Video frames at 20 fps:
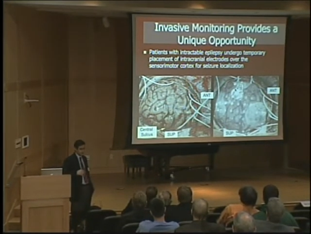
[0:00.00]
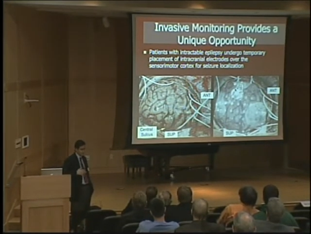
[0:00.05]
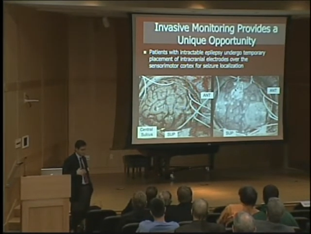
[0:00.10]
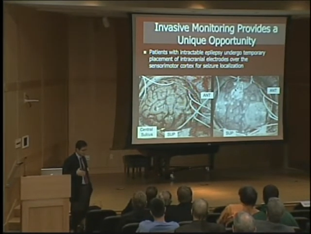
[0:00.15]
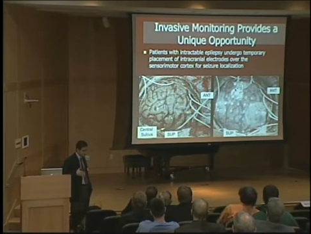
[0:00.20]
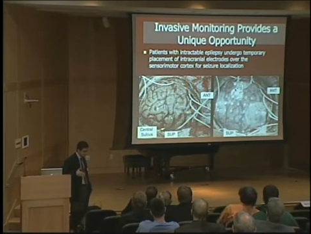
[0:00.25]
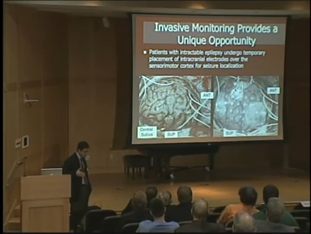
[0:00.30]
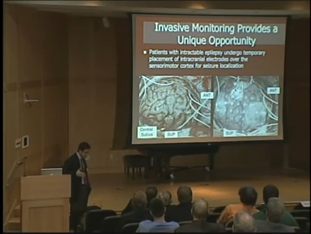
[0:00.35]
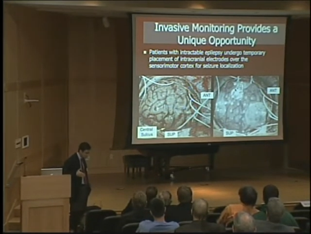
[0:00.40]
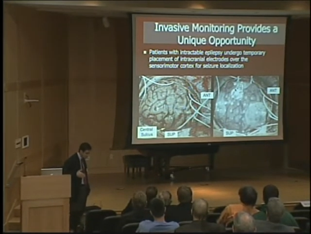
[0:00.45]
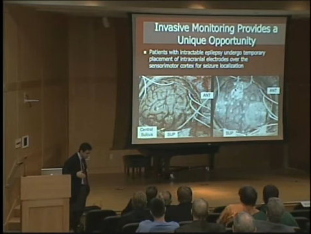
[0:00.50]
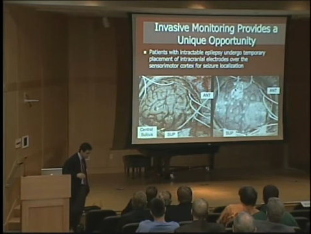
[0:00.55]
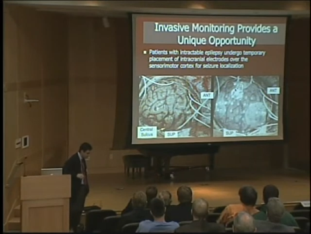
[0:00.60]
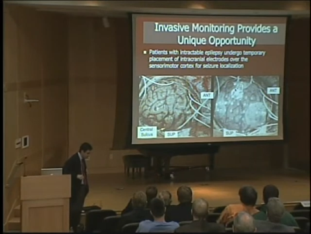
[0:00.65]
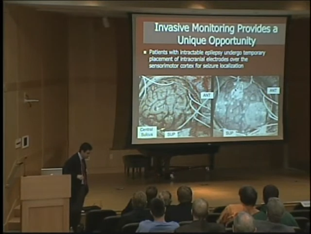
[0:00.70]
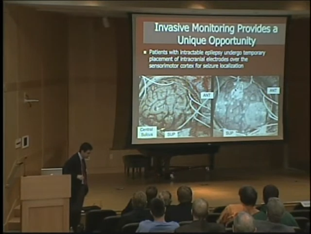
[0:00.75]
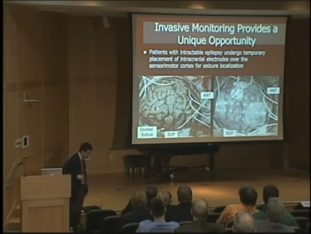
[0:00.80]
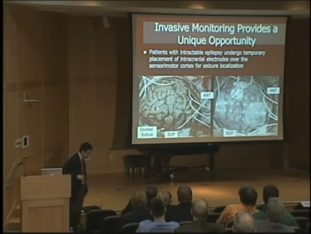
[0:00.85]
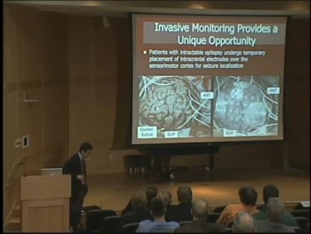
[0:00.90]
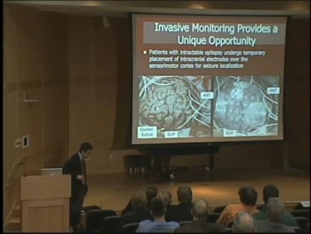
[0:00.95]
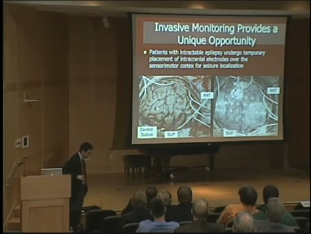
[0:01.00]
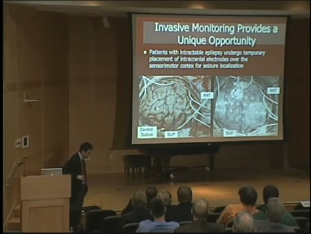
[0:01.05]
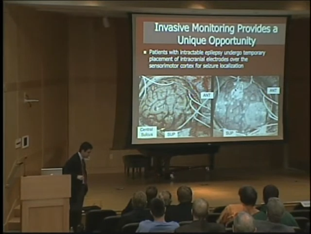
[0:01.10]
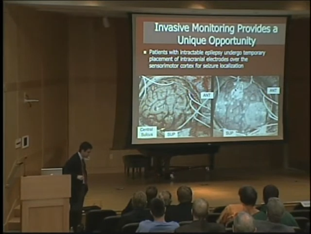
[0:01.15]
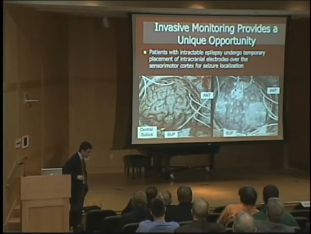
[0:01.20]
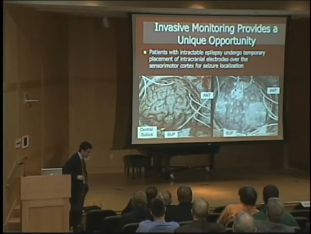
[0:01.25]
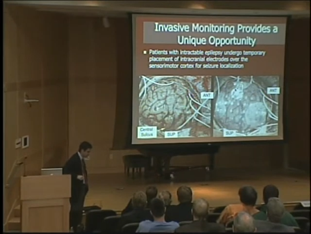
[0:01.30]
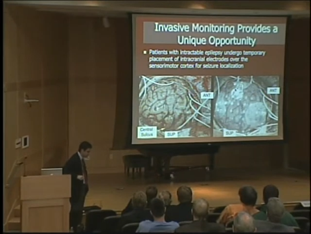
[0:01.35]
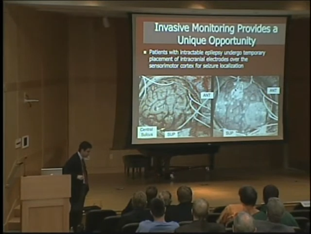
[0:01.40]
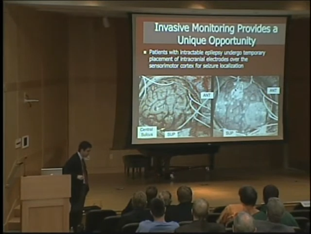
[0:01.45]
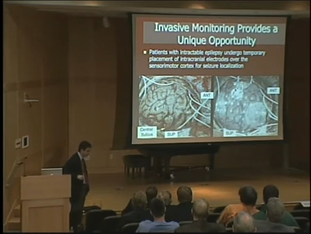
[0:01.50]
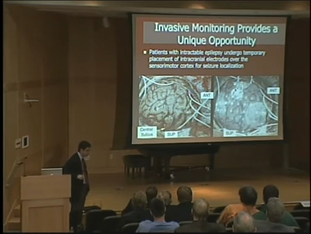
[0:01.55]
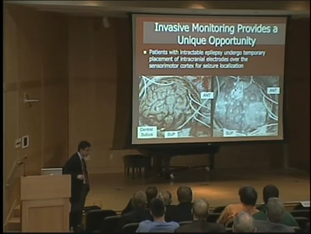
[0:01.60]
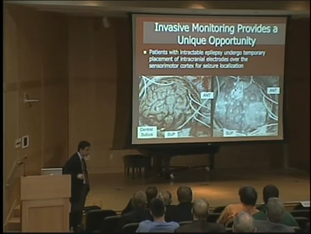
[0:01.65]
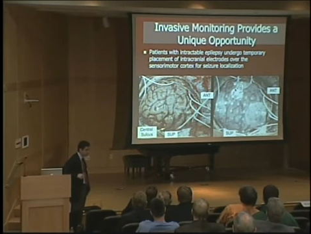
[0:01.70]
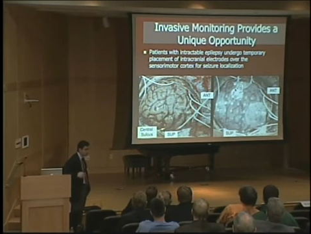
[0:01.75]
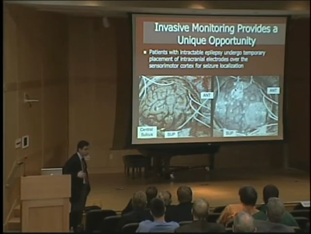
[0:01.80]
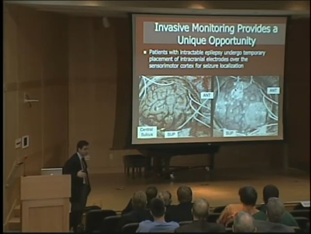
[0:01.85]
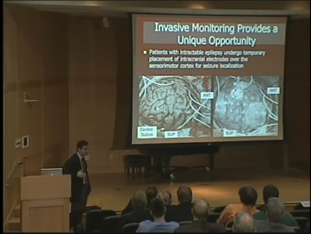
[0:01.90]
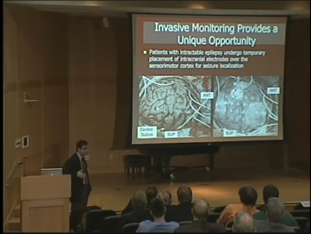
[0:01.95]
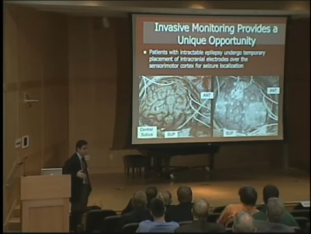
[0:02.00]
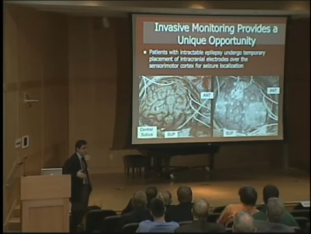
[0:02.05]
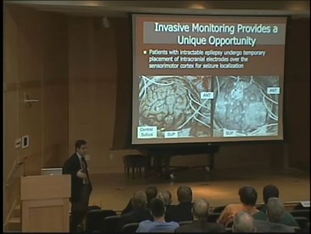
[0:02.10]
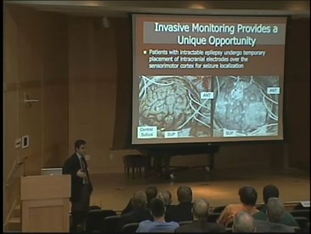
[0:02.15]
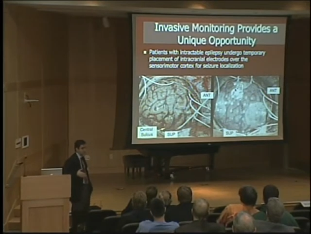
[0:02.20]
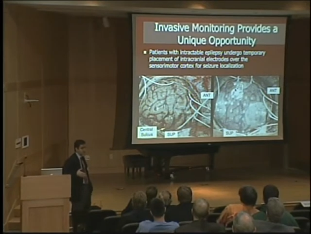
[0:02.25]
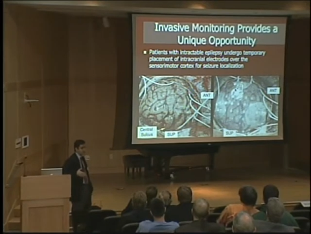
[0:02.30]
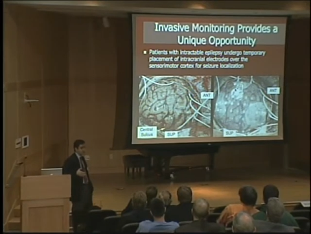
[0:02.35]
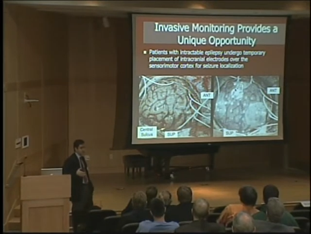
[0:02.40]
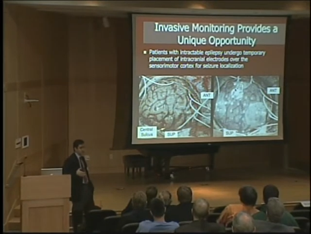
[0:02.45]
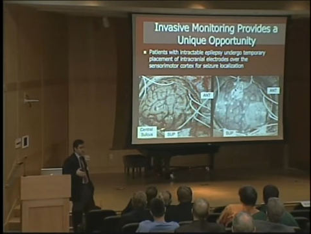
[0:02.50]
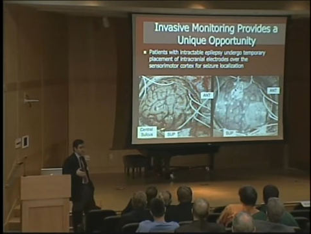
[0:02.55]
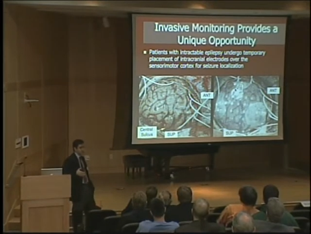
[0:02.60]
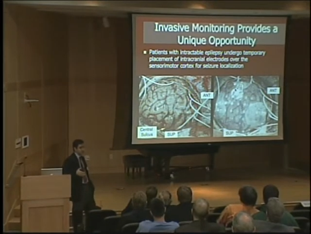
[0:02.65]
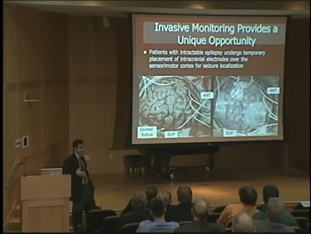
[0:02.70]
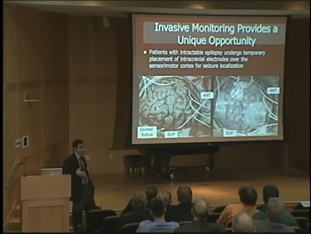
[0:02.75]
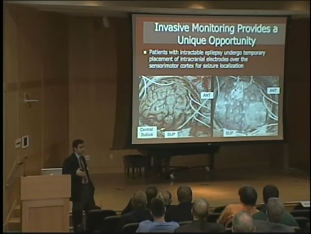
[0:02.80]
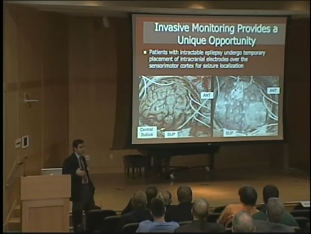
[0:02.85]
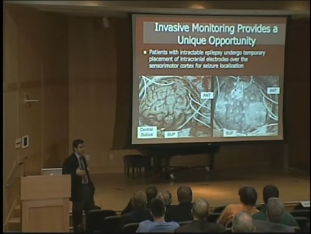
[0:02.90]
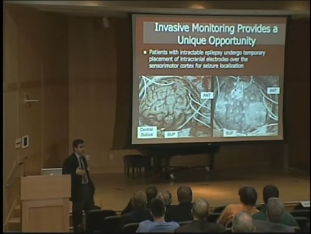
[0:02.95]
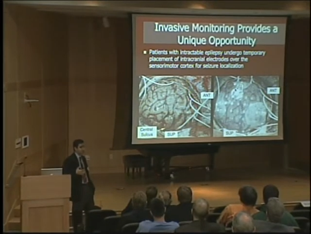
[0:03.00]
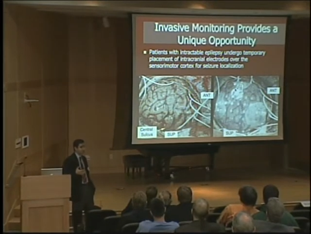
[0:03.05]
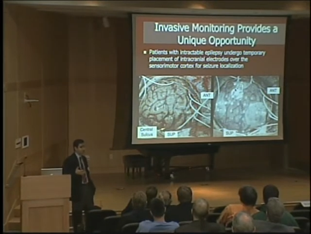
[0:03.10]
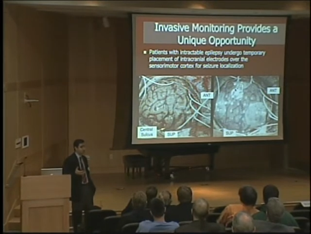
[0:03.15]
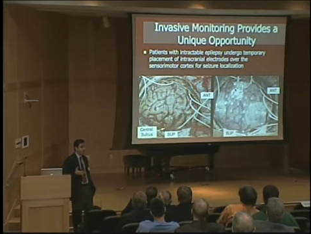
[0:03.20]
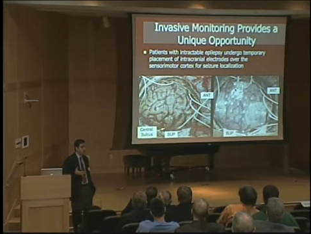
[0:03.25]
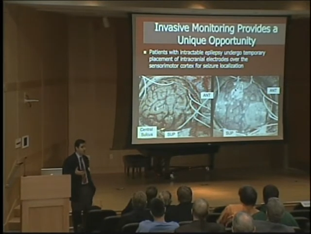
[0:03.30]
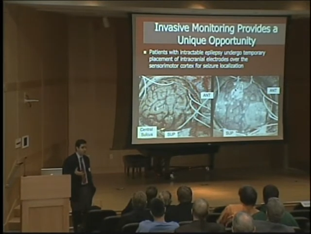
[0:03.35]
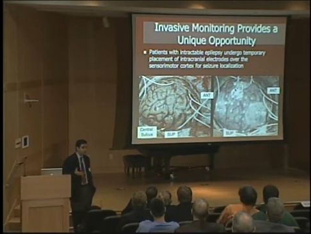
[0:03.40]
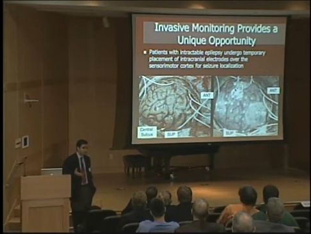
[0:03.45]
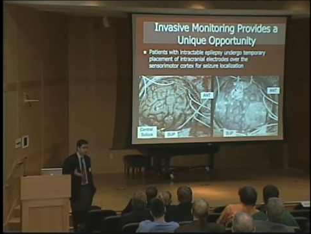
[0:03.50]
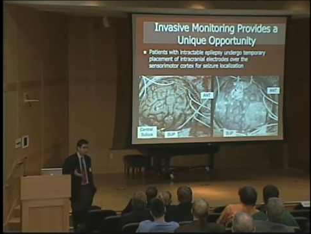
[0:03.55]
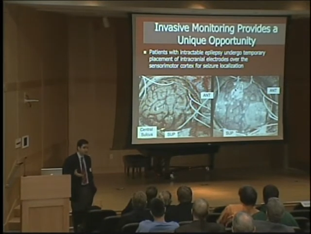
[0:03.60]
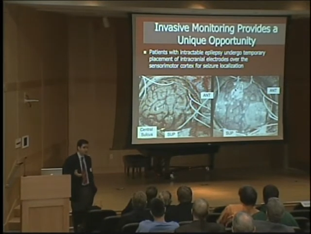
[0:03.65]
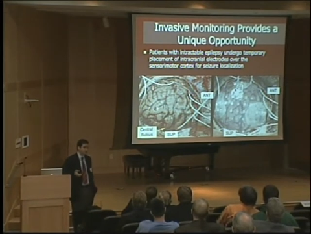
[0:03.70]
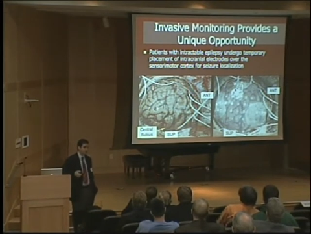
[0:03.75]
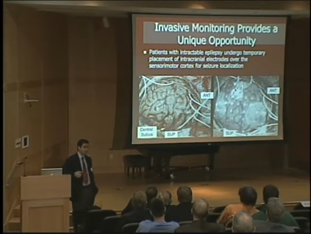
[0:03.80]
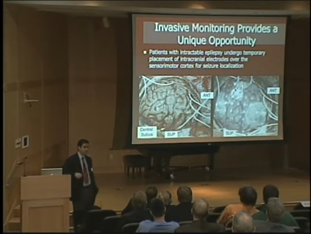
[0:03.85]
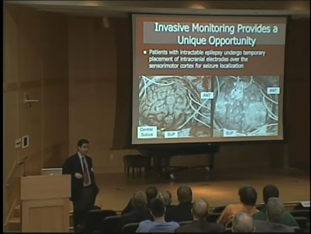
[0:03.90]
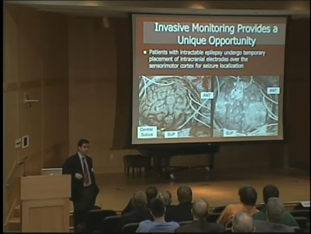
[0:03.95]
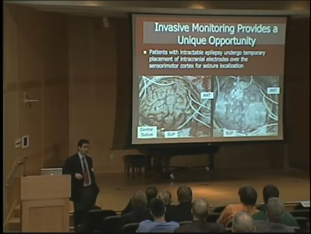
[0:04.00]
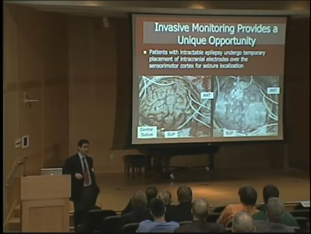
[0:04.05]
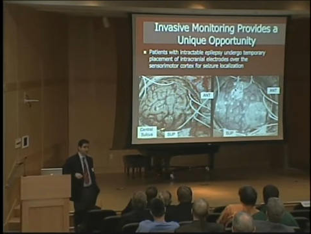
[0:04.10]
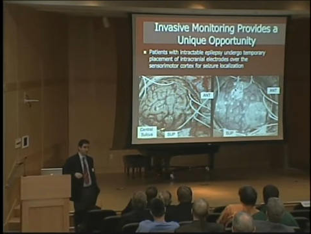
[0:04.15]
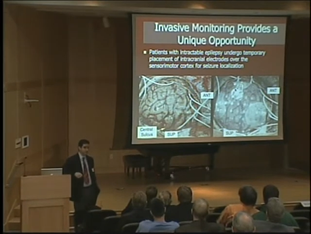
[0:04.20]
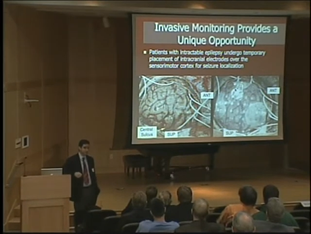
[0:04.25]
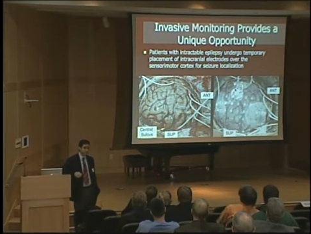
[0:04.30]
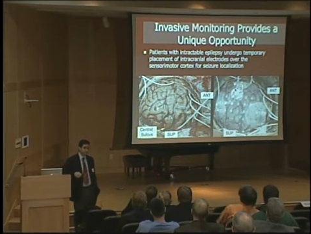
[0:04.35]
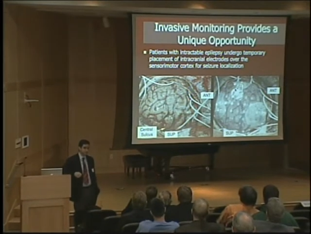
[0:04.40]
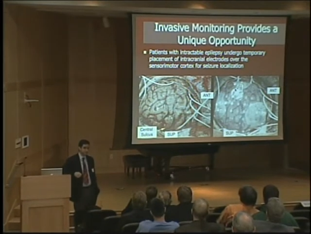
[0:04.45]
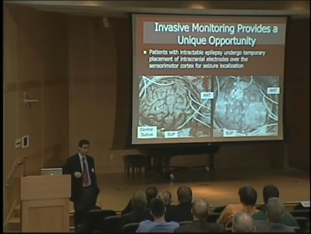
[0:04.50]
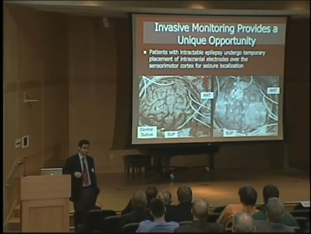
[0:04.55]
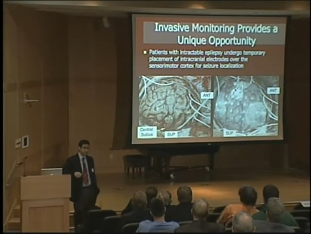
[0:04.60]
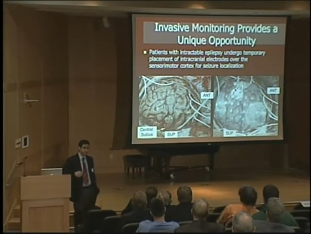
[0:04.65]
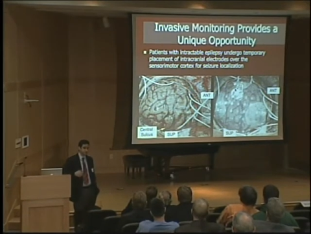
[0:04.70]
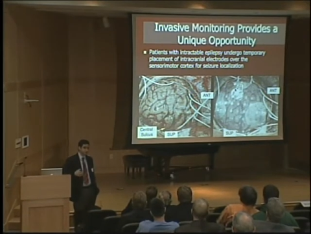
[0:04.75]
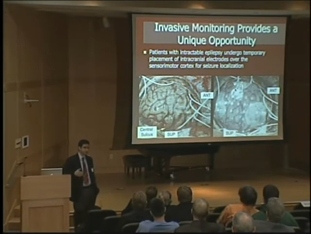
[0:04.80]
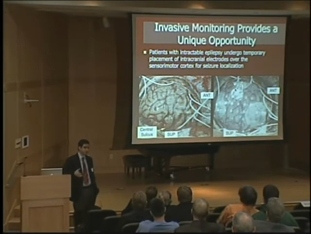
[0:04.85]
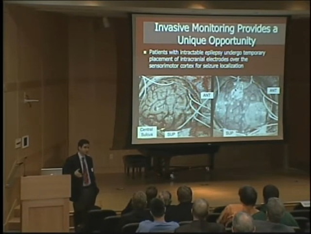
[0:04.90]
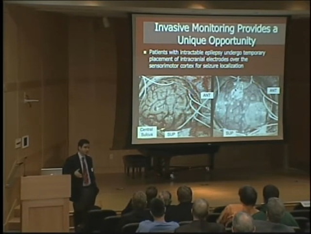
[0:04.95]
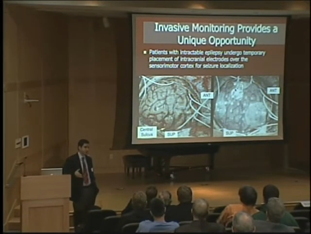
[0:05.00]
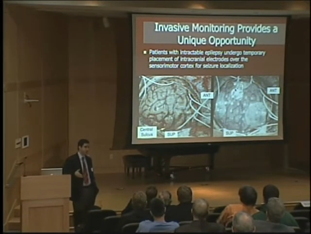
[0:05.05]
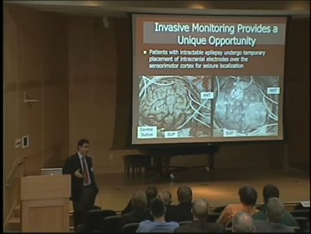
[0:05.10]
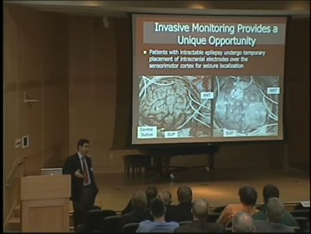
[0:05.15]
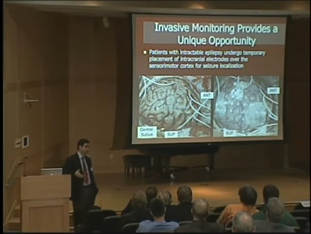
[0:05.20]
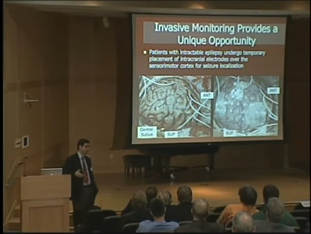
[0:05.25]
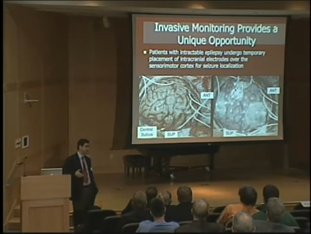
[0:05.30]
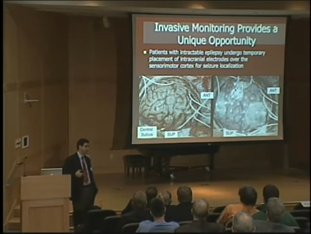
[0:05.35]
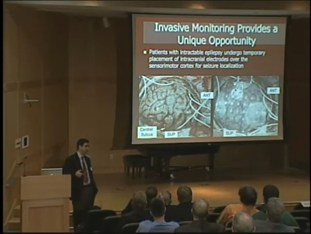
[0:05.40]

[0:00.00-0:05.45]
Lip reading: [unreadable: no face in view]